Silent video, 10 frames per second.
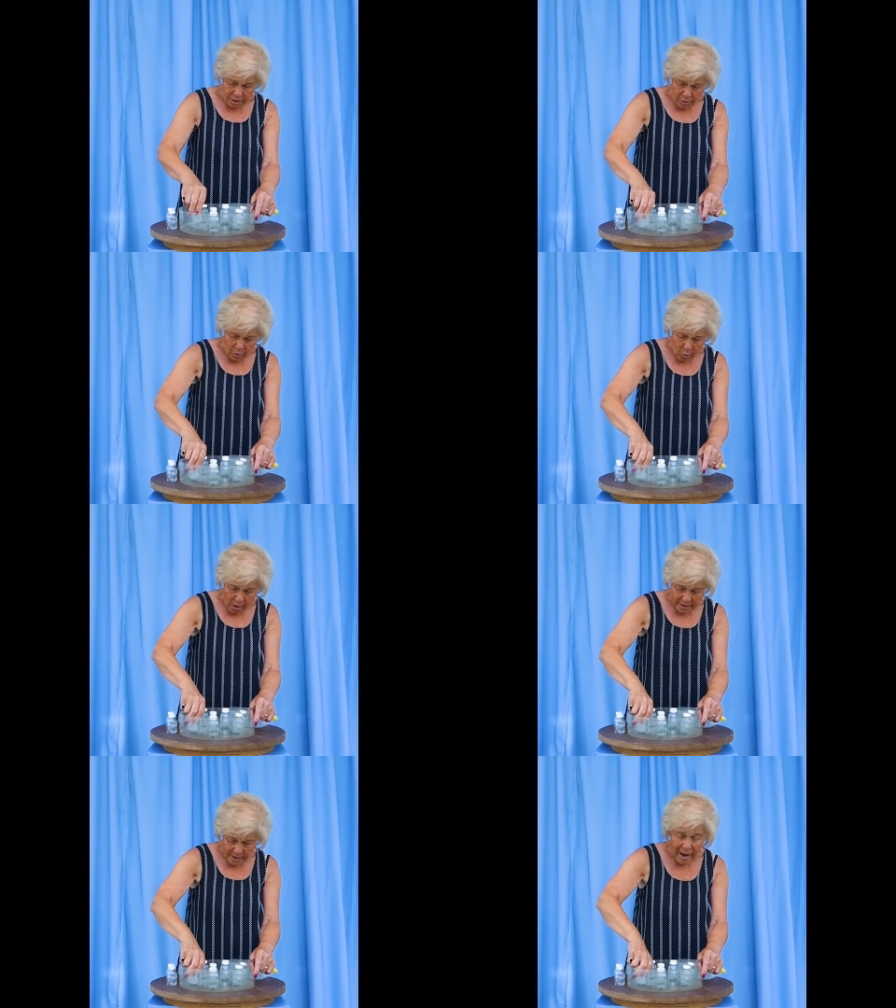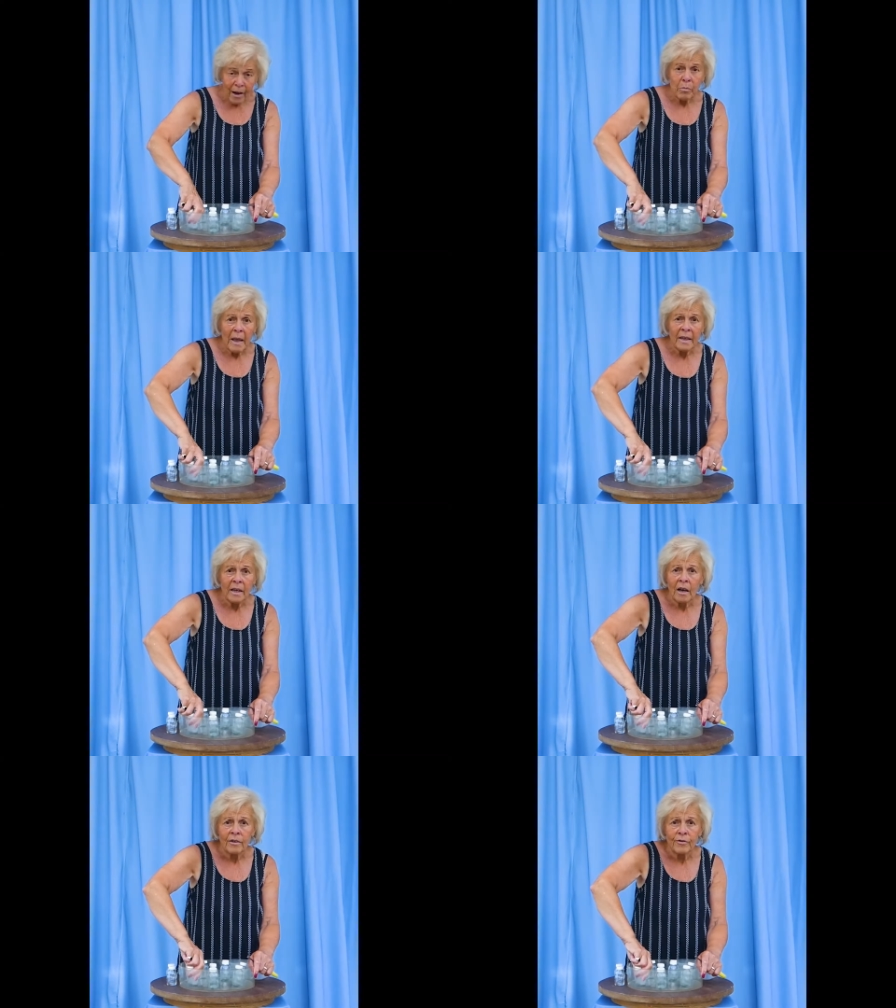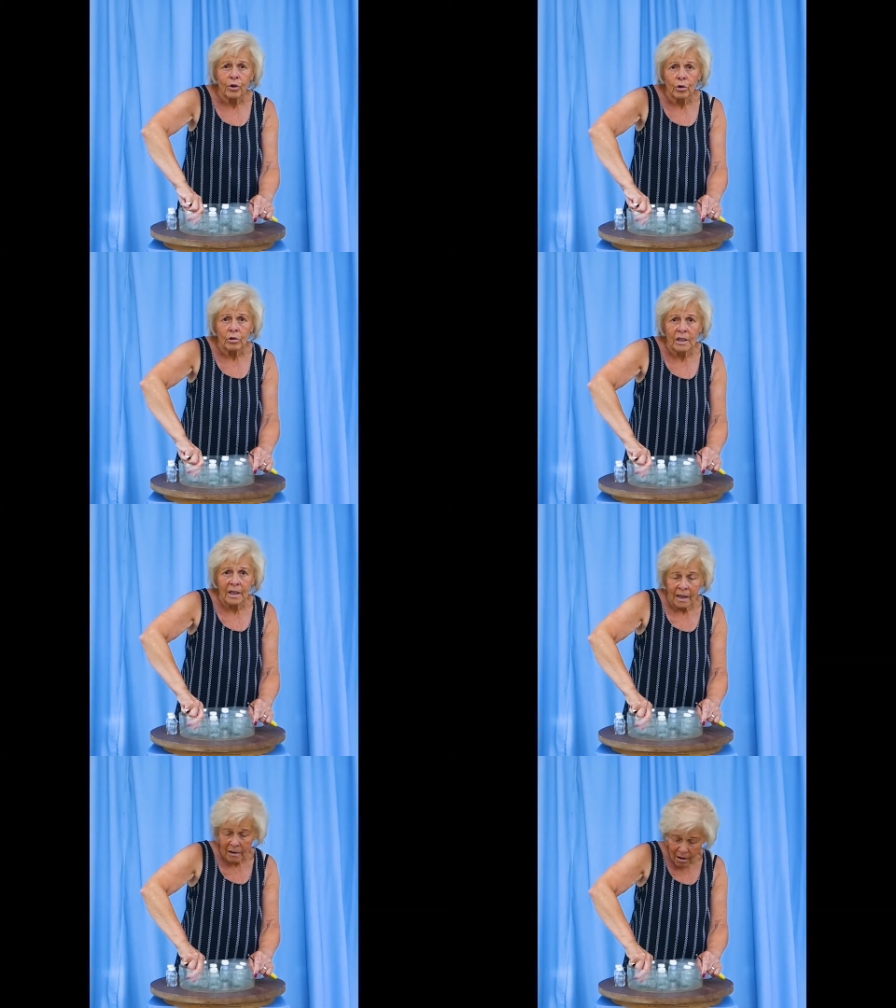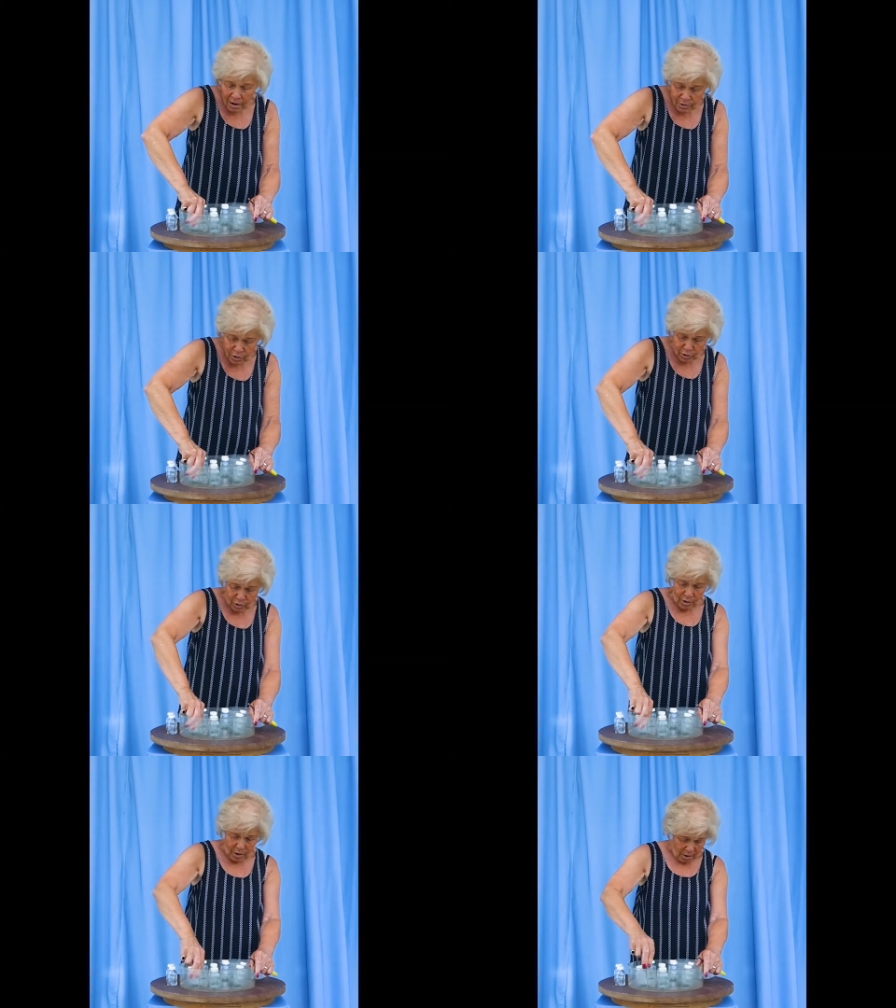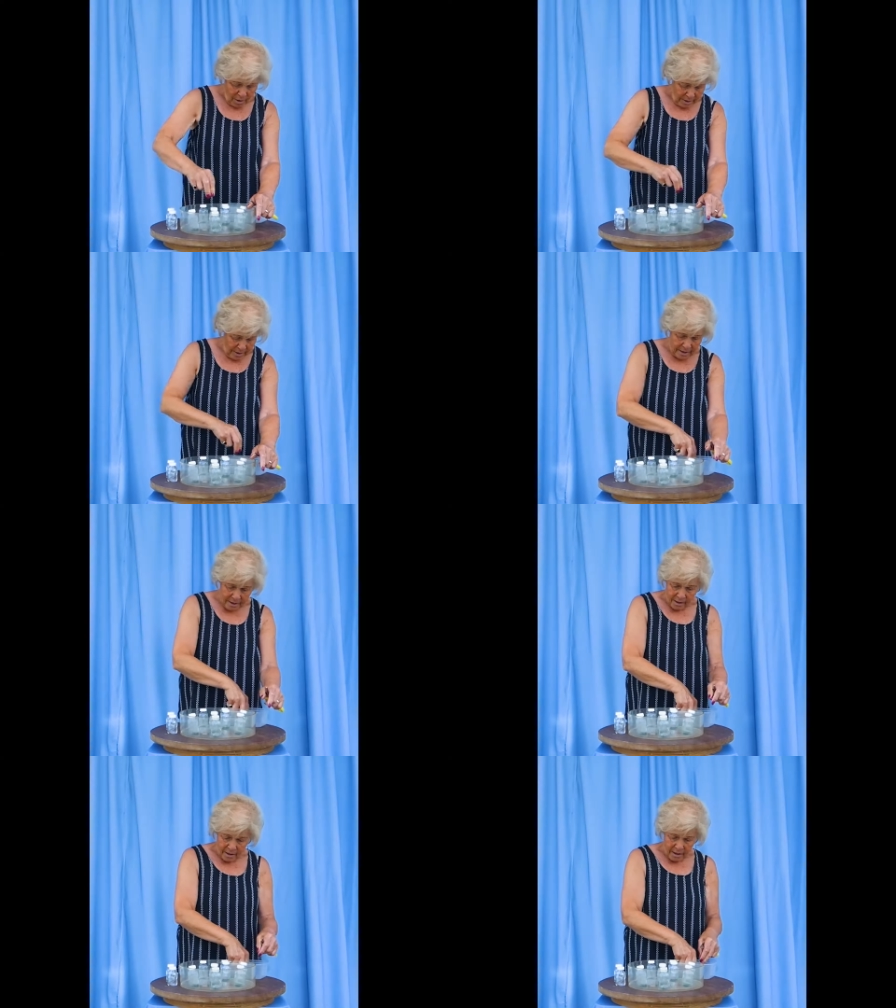know quite how many I've got here. I just did